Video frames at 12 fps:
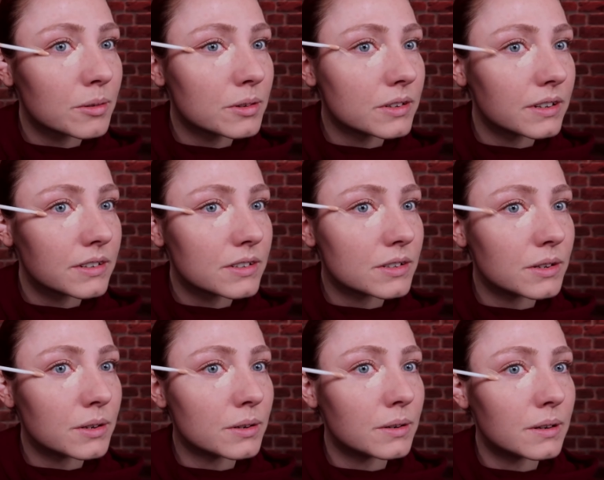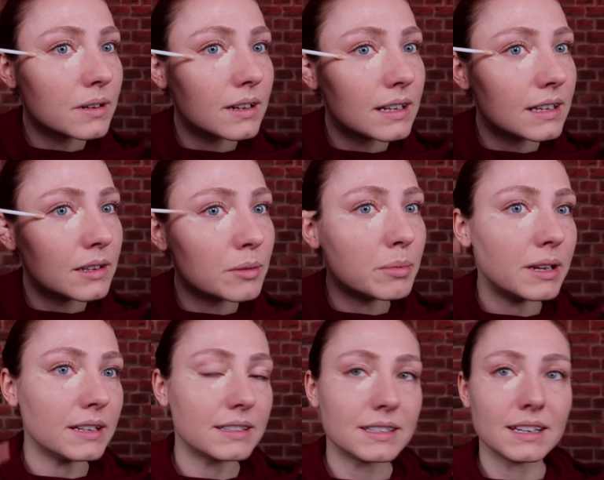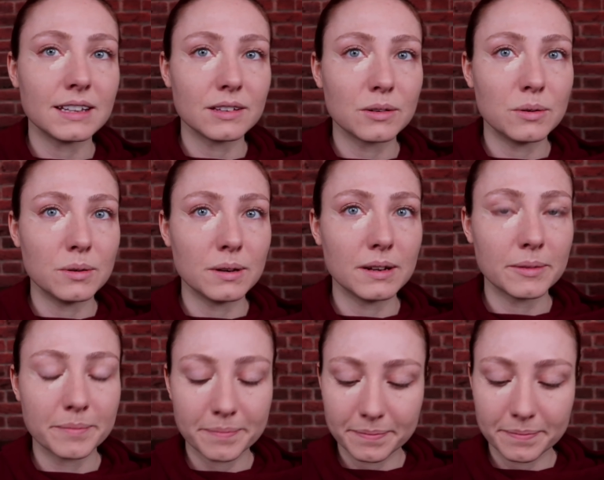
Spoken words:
will just do a little bit in the corner.